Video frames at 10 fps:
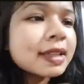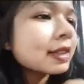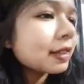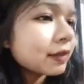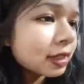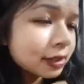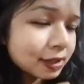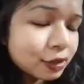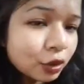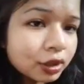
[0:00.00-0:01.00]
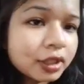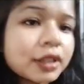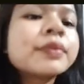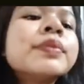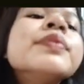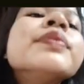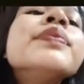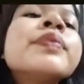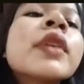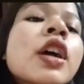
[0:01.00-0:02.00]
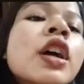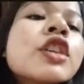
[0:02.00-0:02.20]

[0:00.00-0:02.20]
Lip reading: evidence is not there. So